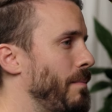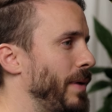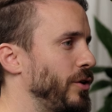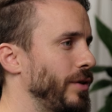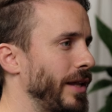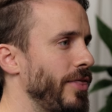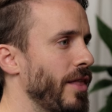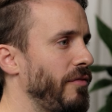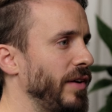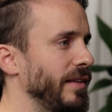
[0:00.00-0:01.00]
Make sure that
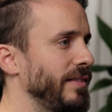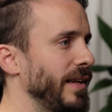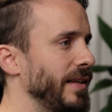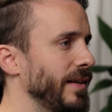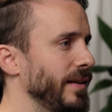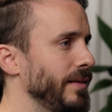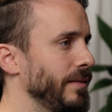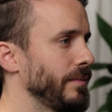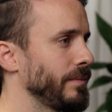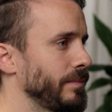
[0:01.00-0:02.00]
nothing is selected,
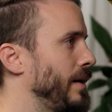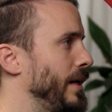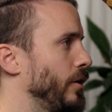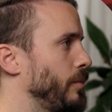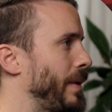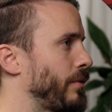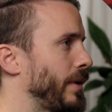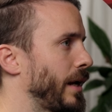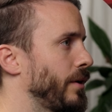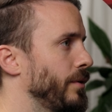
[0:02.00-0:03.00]
click on the
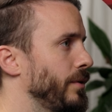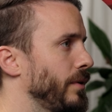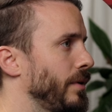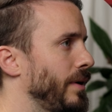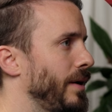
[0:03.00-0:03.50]
background icon